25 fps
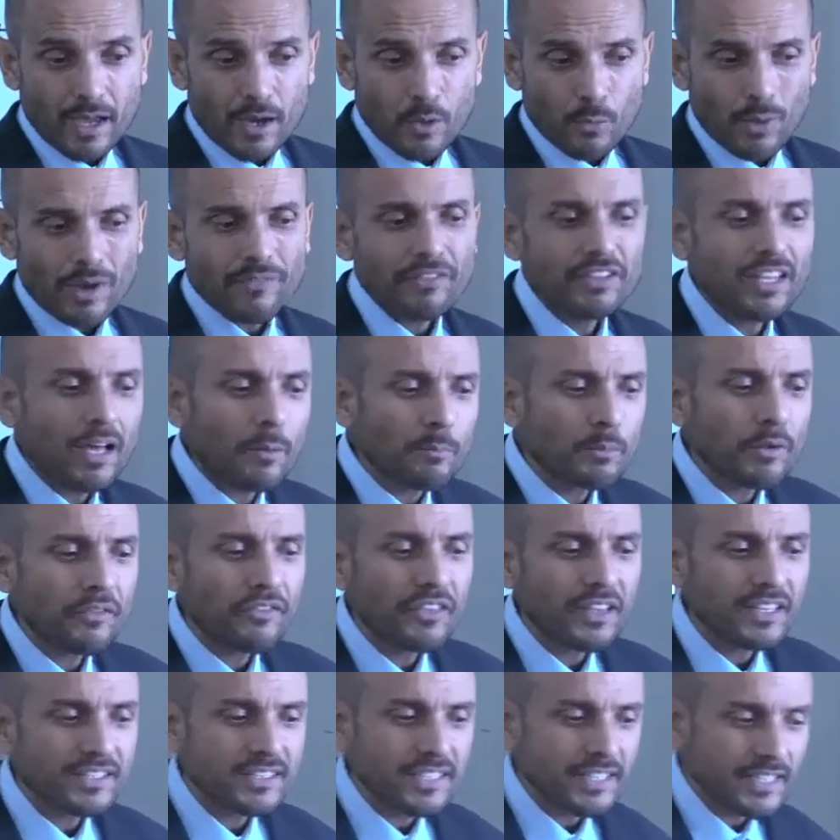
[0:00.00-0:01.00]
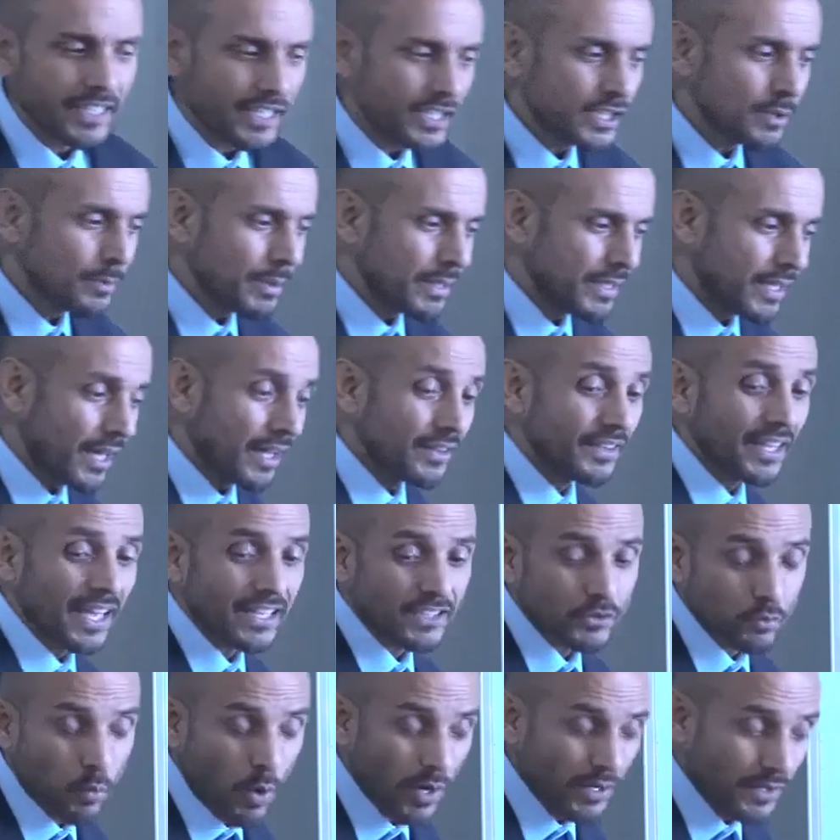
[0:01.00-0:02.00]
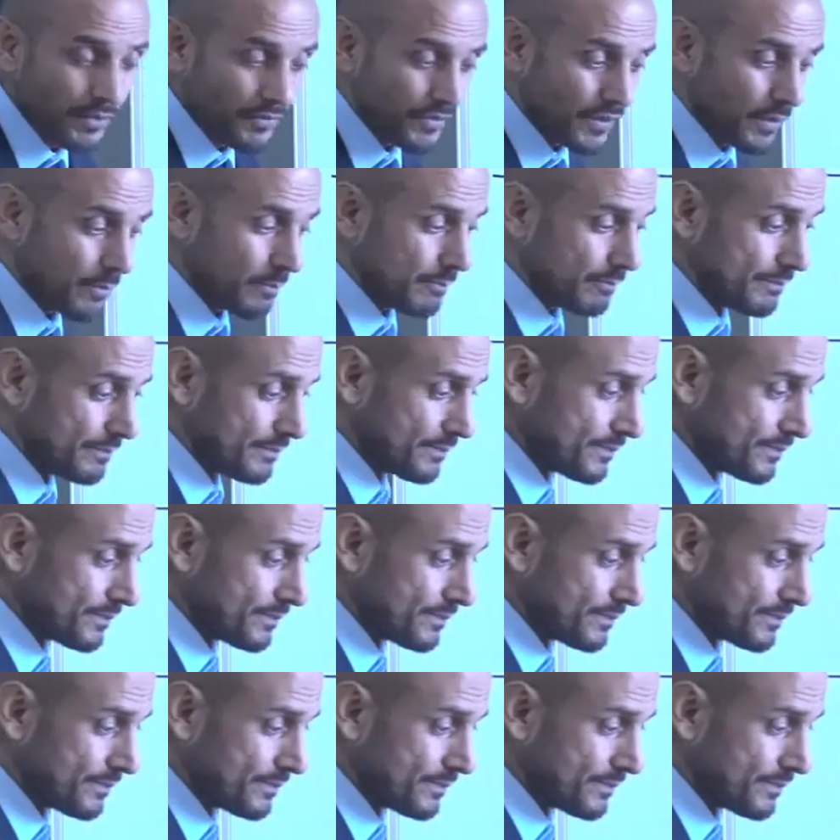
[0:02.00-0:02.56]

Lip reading: We have a number of things that need to be done. That's one of them.